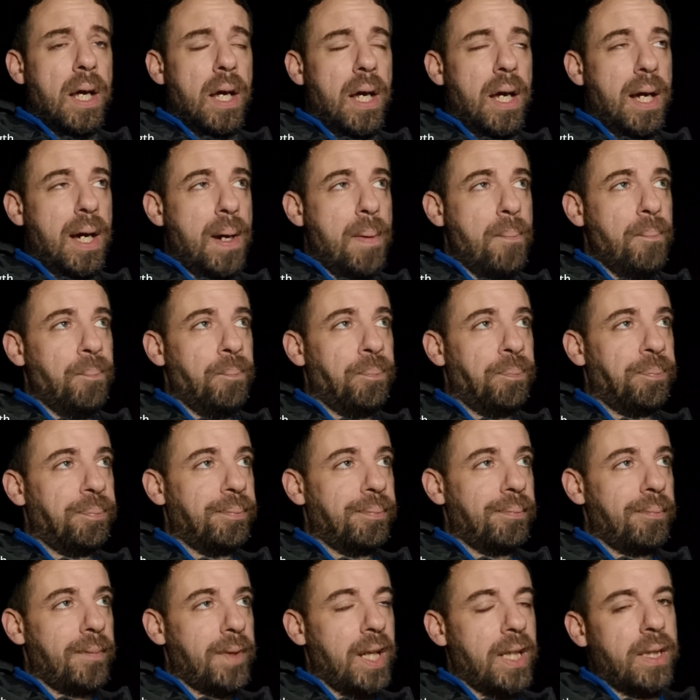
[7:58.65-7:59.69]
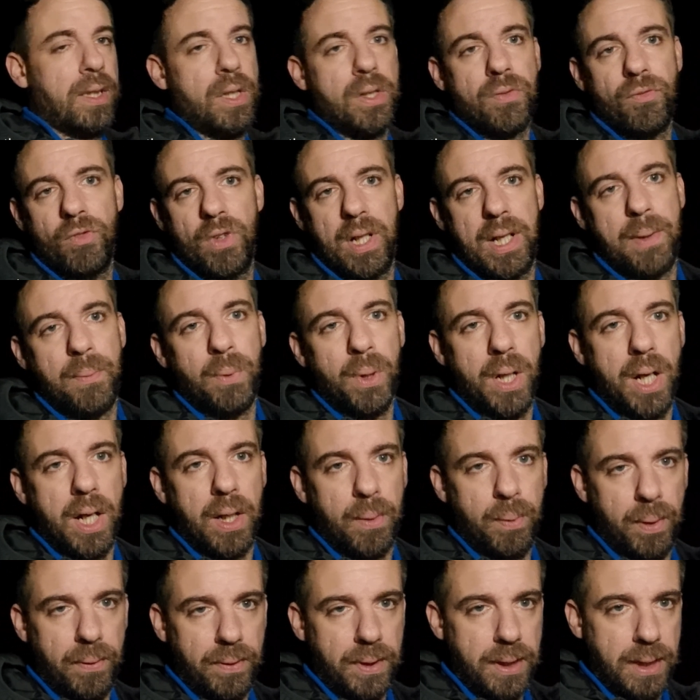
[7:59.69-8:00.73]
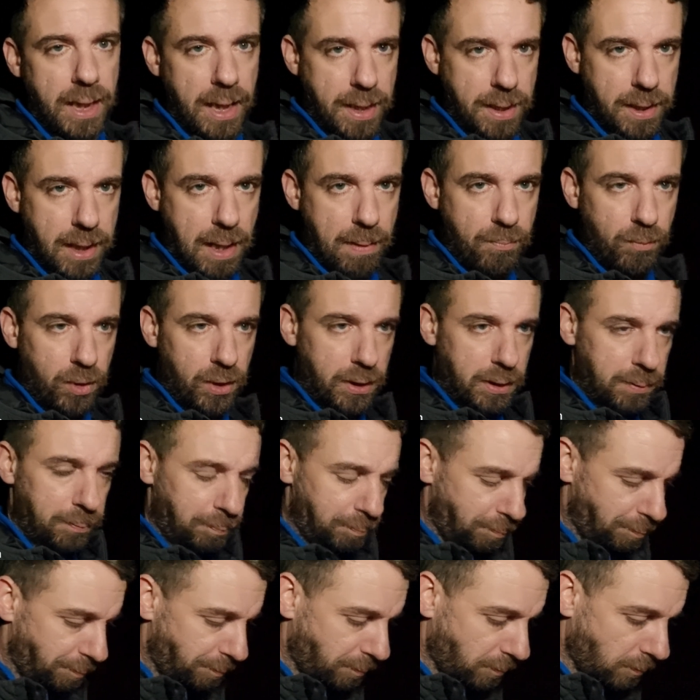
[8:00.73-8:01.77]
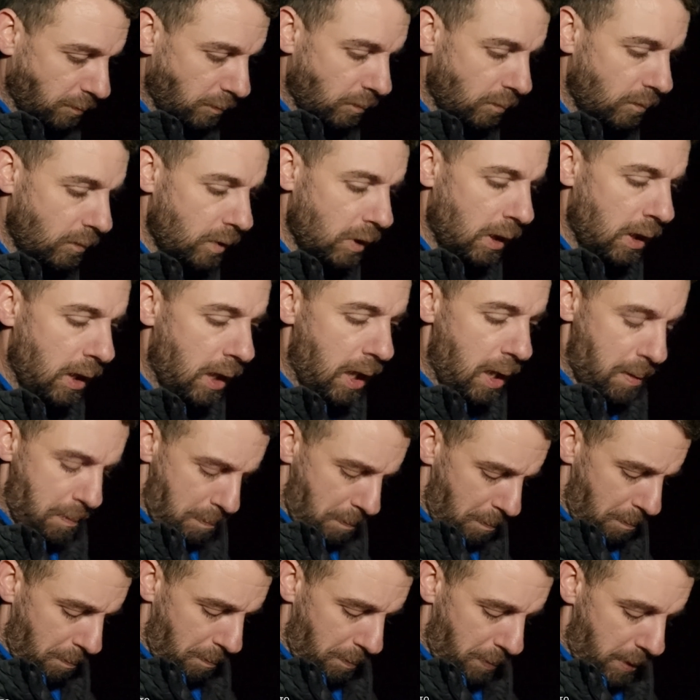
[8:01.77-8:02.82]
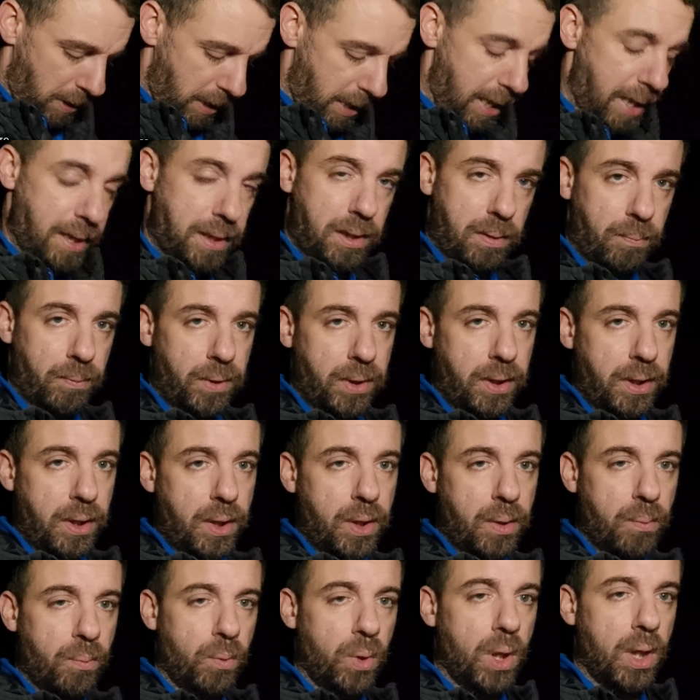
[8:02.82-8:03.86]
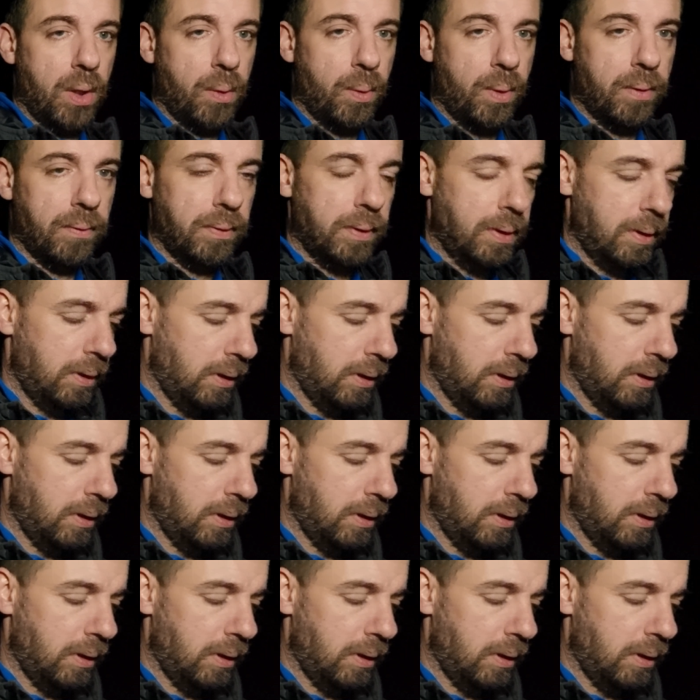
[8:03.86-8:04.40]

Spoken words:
It doesn't really work with today's cameras, but it is something you can work with.